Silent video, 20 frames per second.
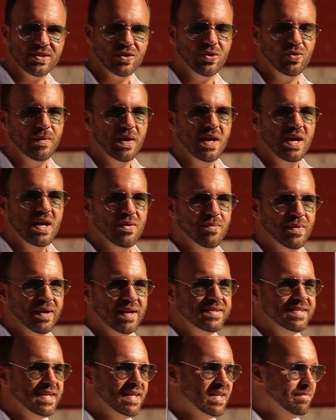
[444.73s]
so
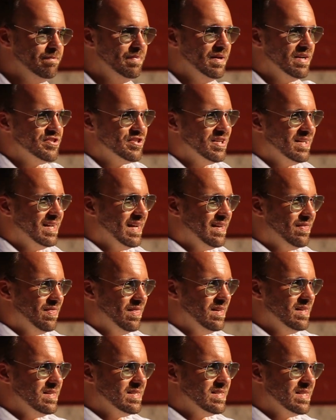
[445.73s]
when I take a picture like
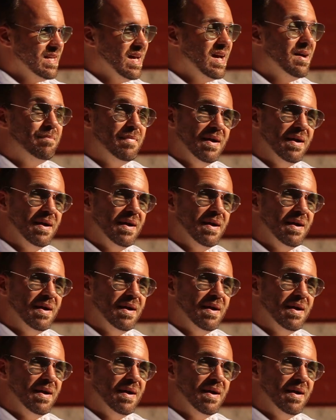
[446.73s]
this,